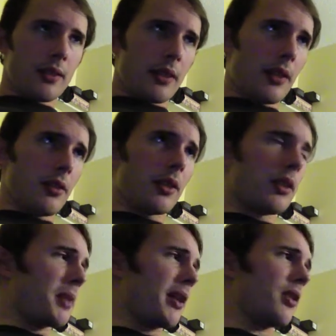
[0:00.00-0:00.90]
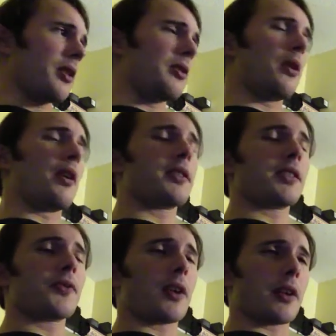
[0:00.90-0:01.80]
Now, you can debate all you want
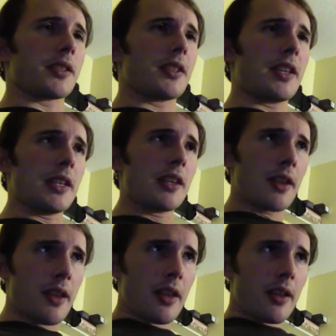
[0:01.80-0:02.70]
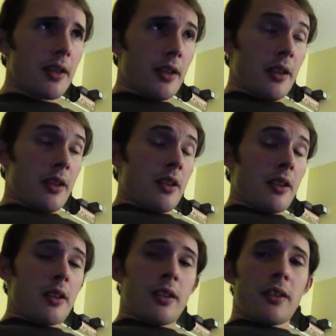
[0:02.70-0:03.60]
as far as the
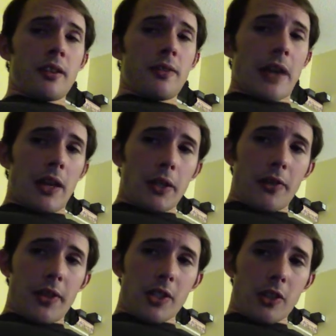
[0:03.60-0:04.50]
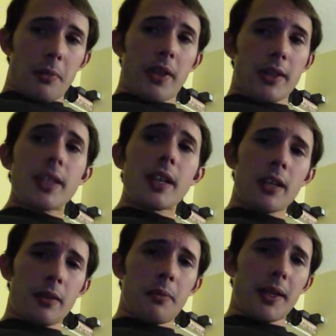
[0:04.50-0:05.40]
value of the serpent,
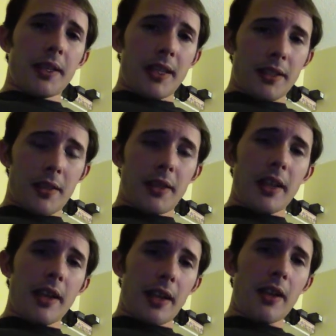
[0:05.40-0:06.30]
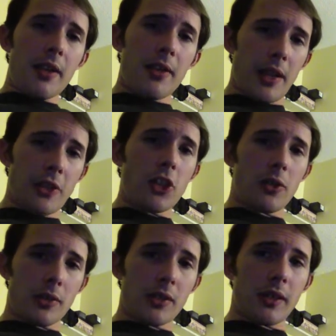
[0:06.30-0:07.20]
but at the end of the day, they
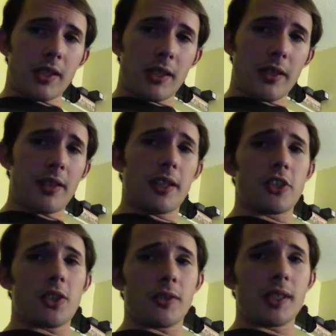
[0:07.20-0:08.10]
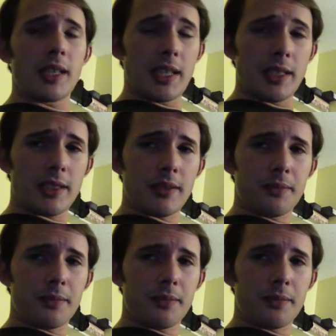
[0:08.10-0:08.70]
chose to listen and they chose to eat.